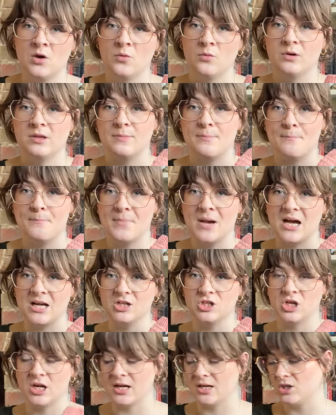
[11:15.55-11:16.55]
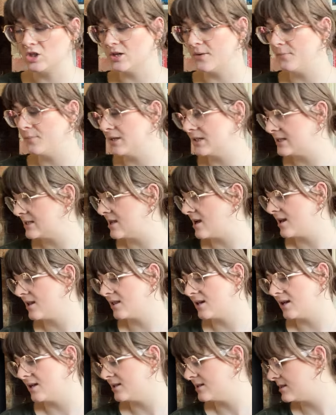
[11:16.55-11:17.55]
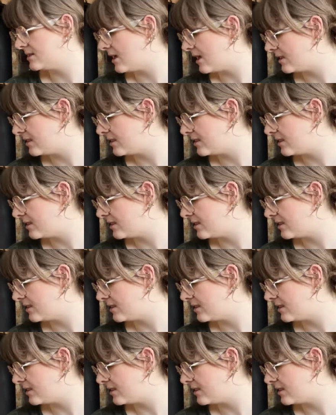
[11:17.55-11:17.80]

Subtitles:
with matching jumpers like this?